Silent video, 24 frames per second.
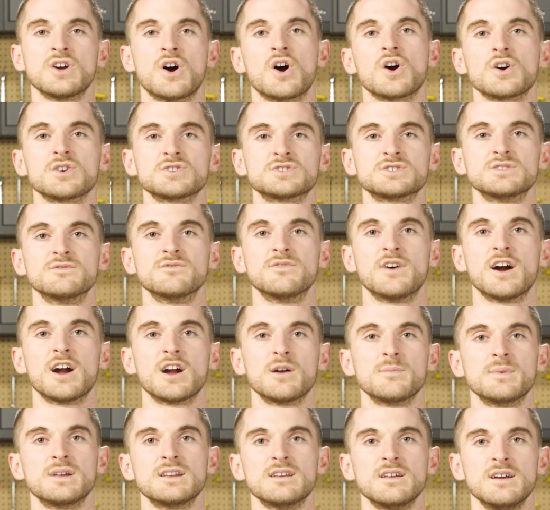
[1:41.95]
harsh
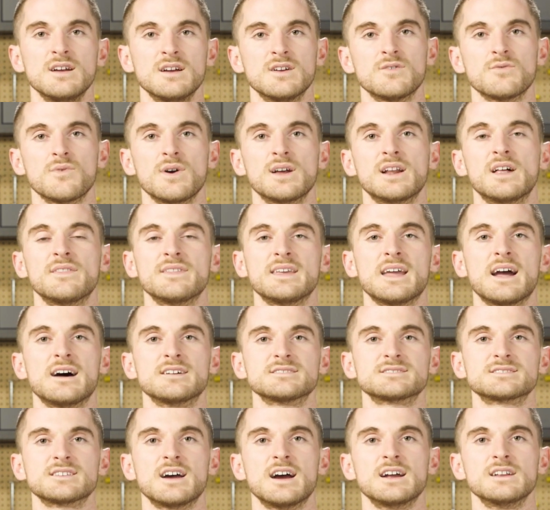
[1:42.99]
environment right on the
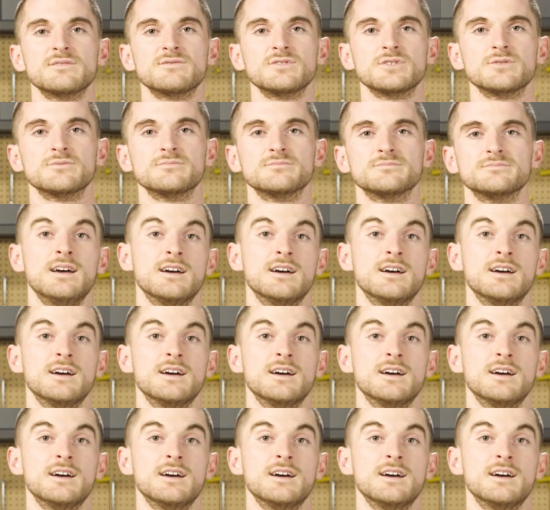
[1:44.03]
outside of you.